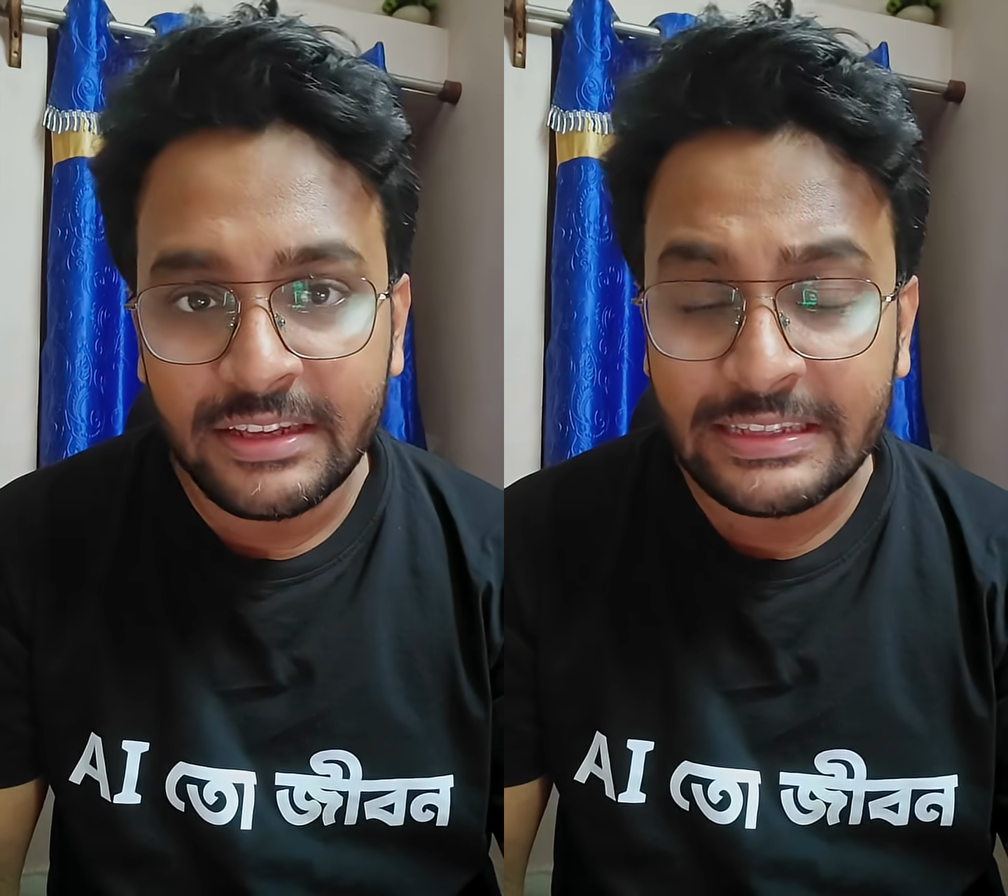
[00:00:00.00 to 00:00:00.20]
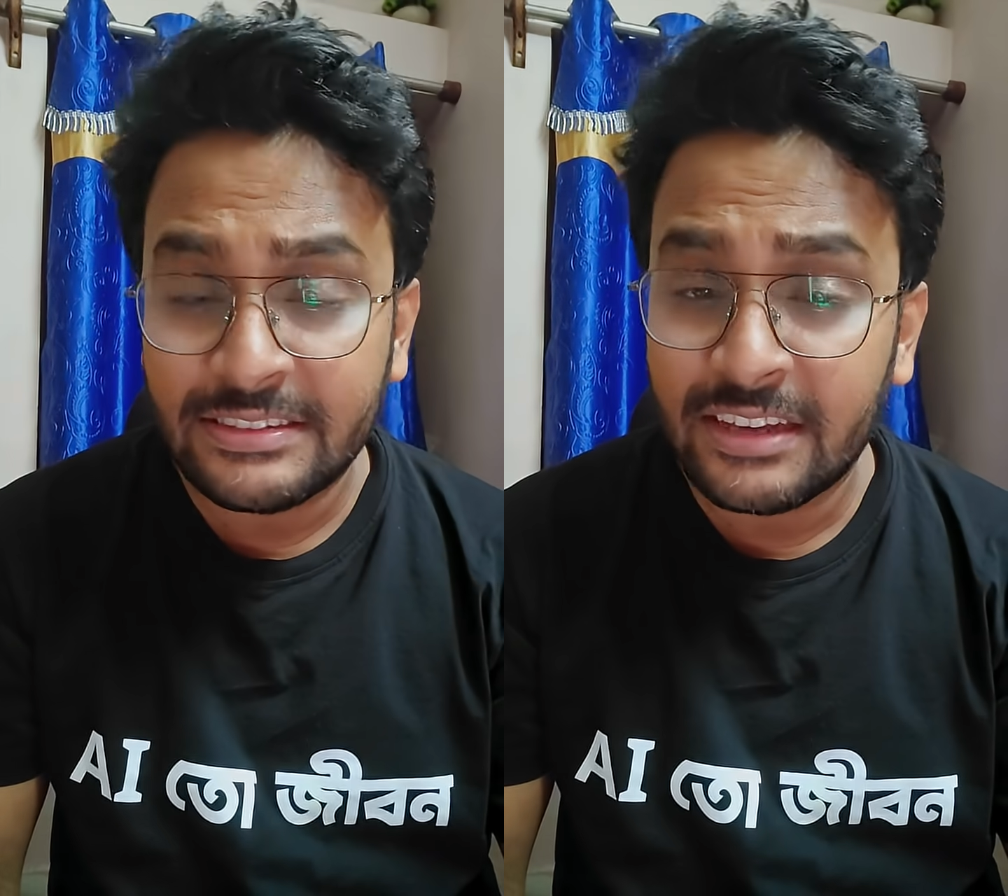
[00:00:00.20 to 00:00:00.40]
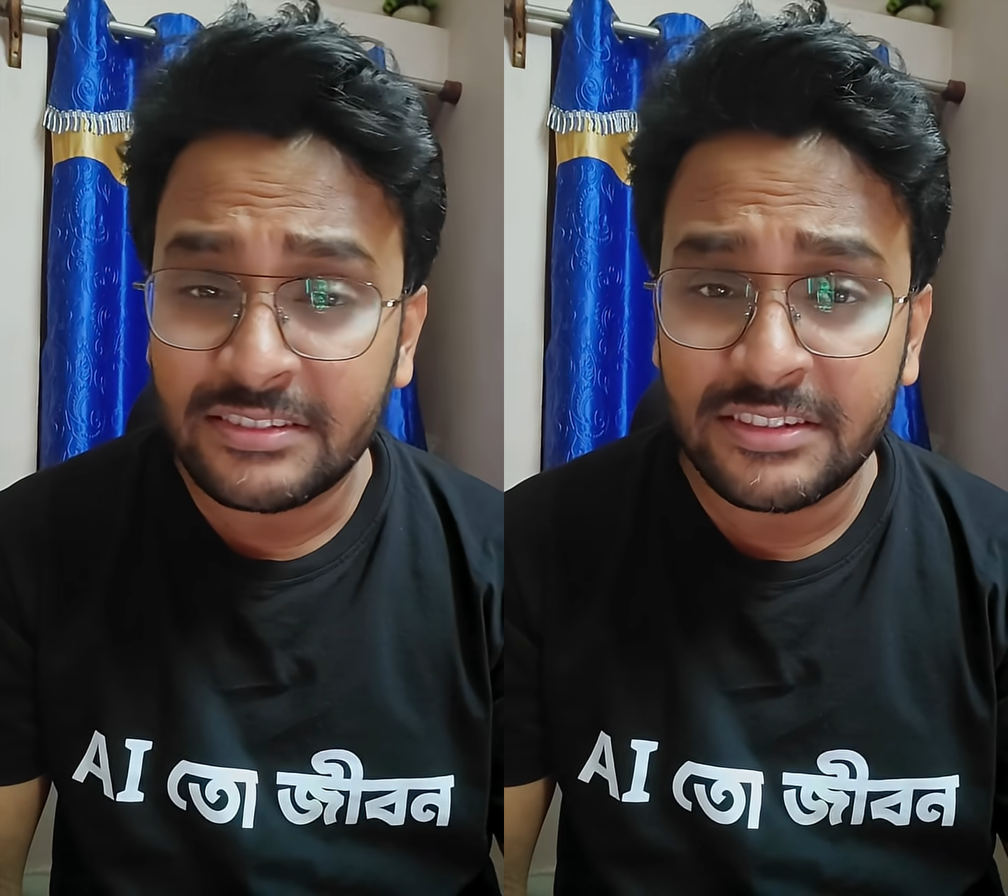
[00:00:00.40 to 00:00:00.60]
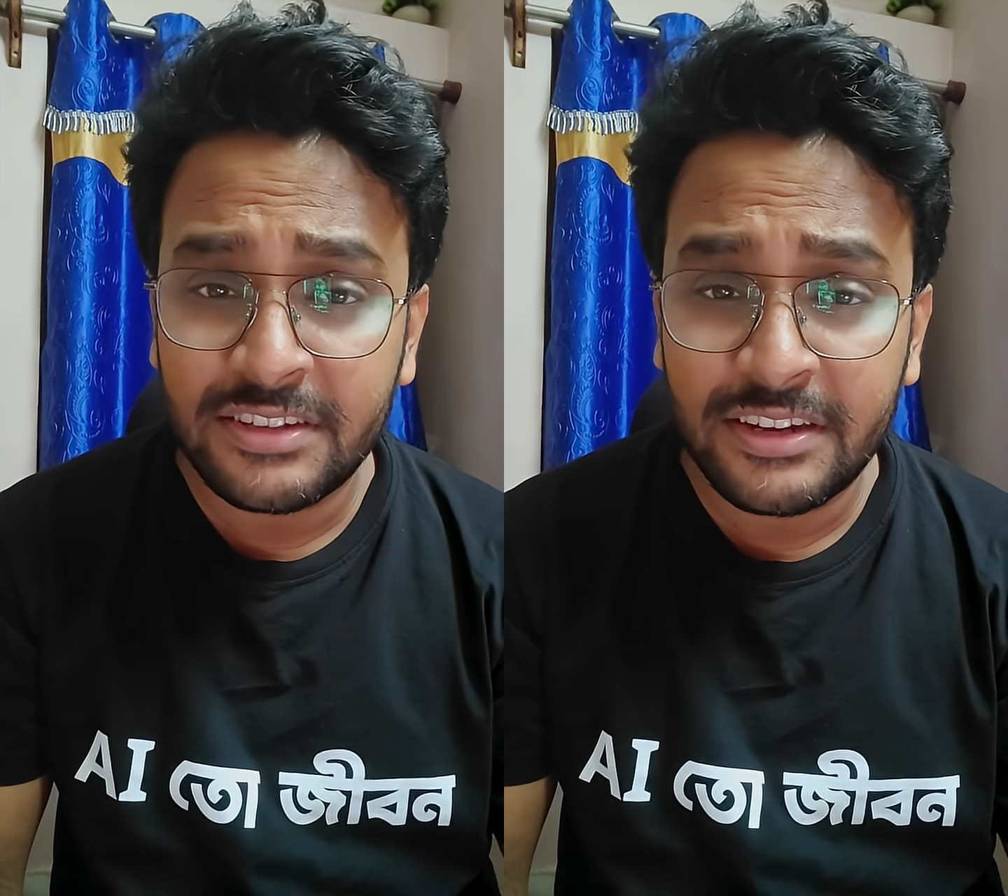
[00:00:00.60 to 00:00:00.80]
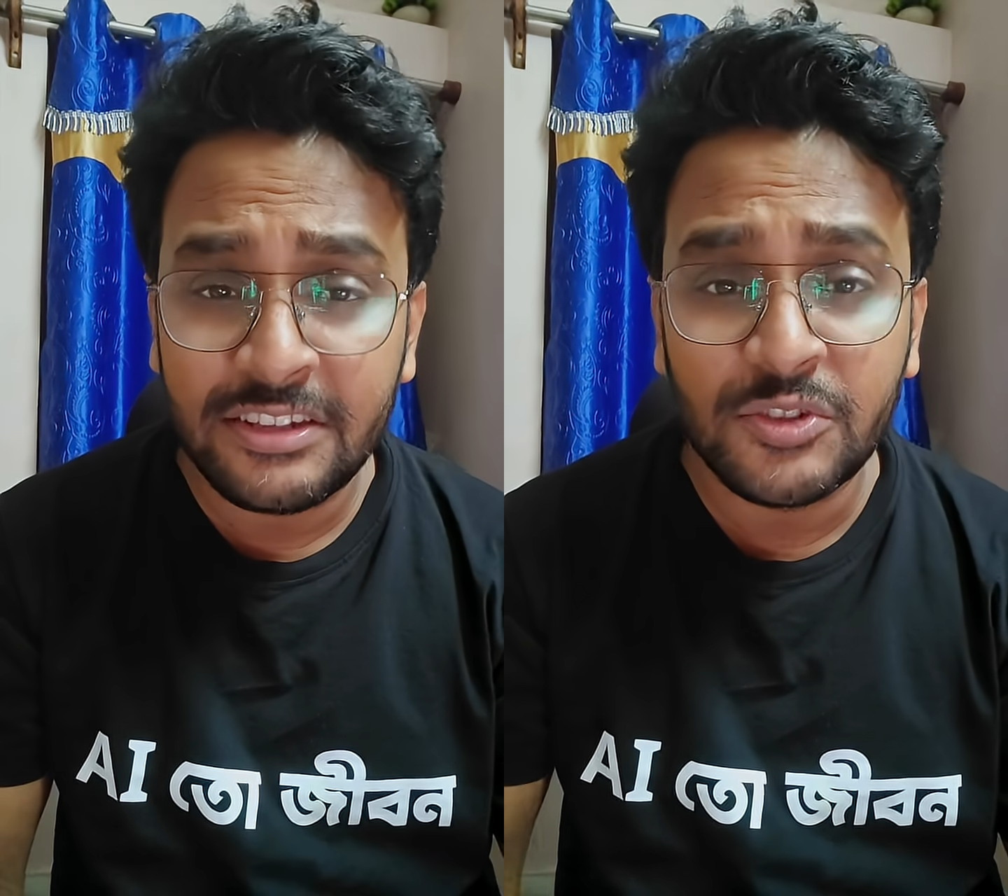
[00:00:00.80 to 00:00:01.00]
the success
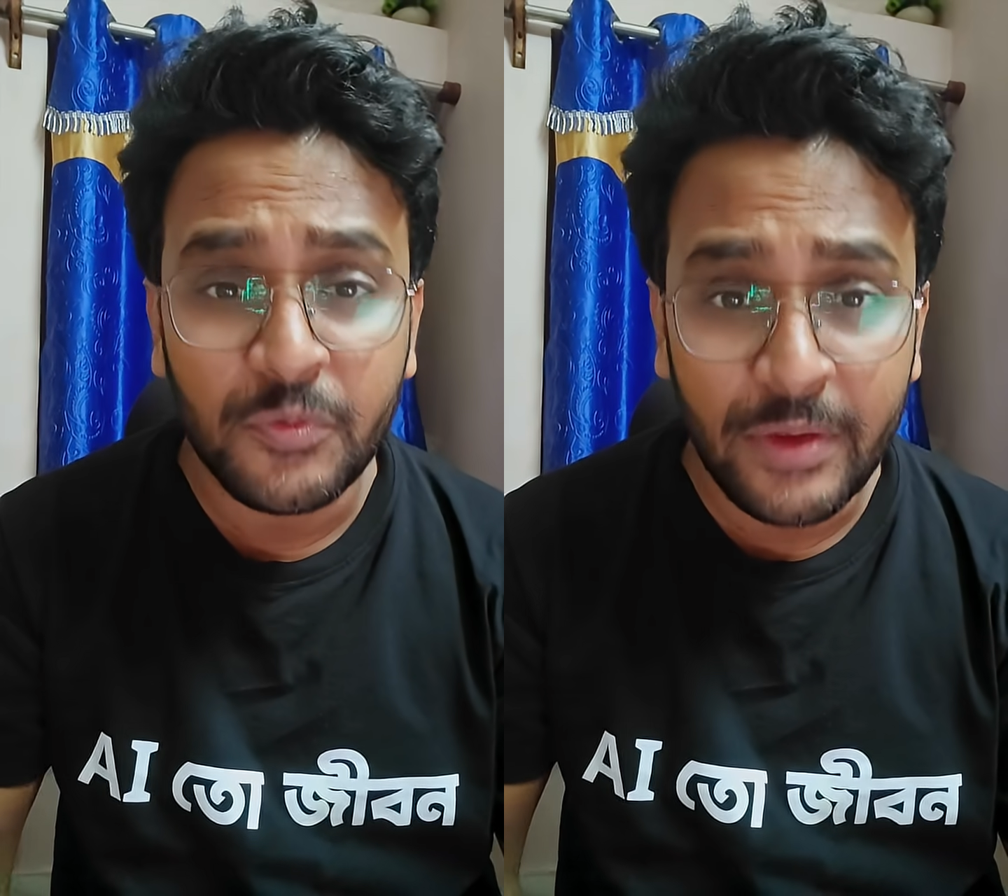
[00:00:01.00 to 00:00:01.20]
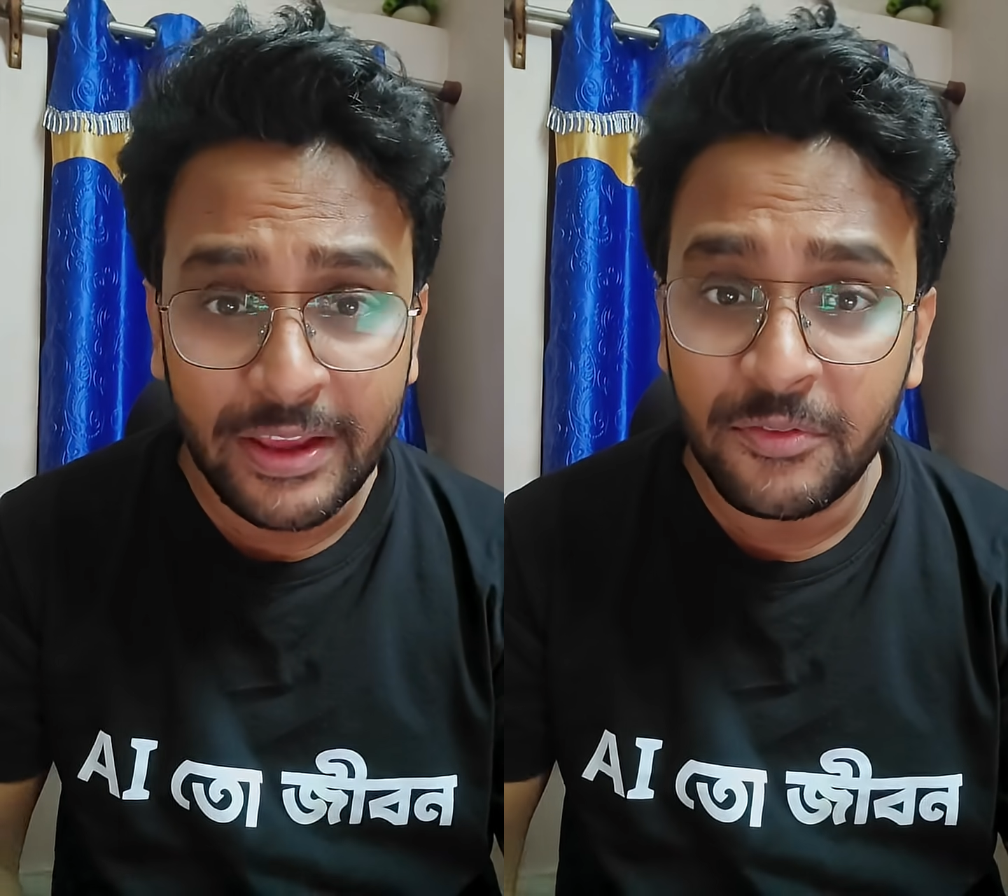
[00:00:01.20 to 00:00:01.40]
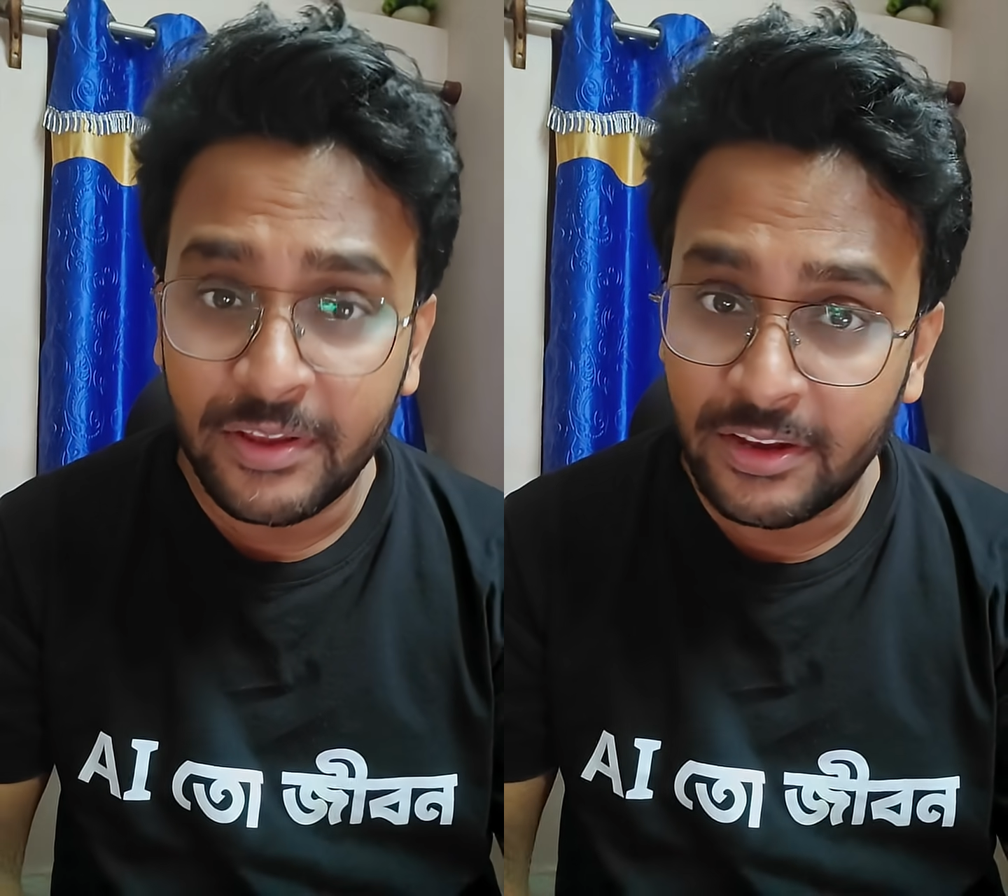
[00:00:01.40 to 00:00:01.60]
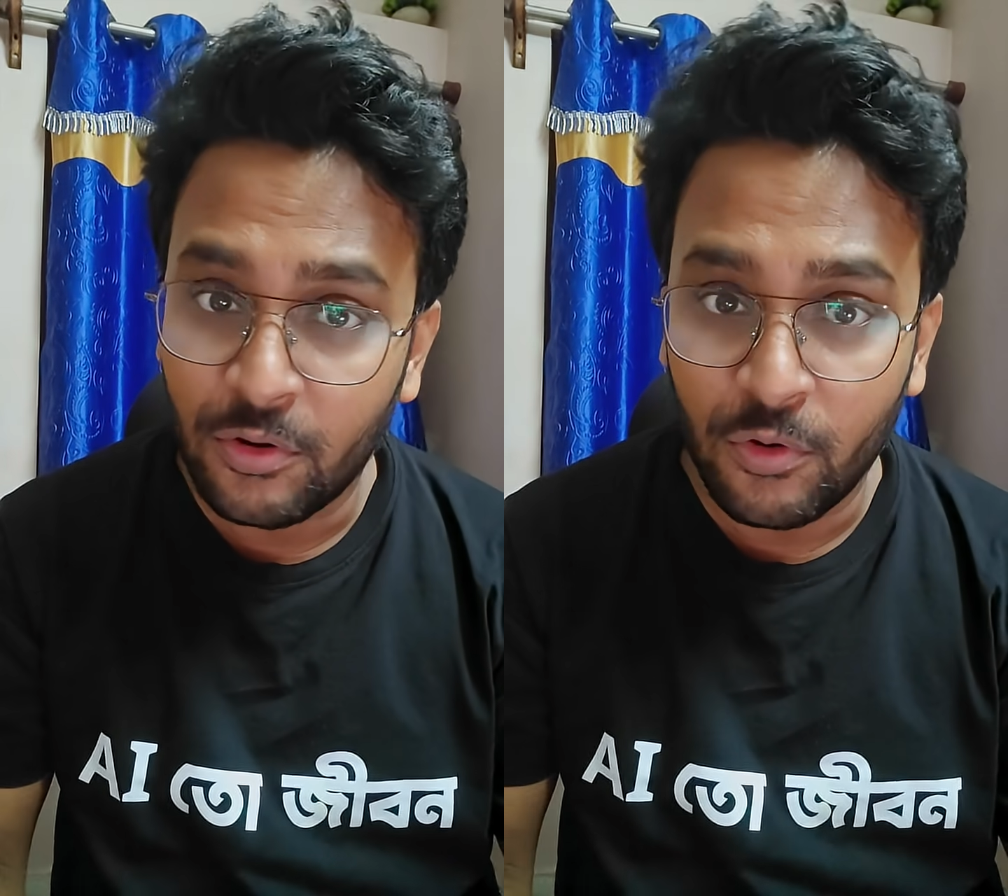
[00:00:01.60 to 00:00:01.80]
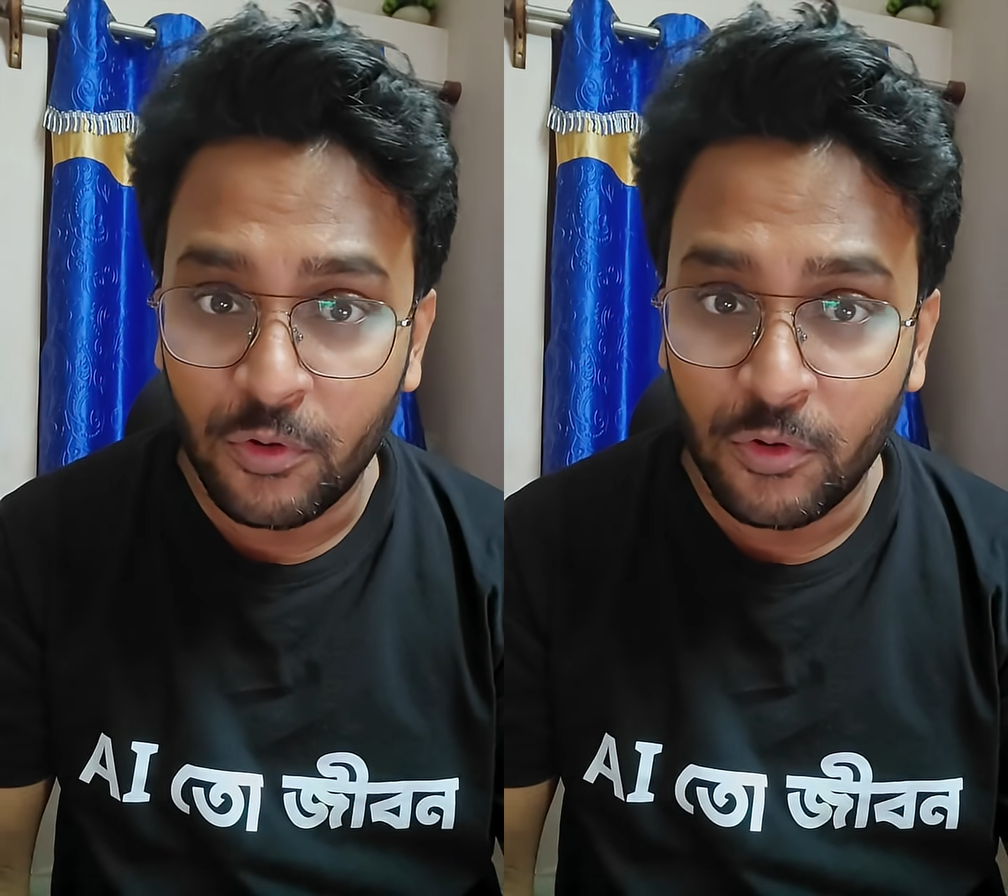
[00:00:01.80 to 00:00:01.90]
rate is very very low.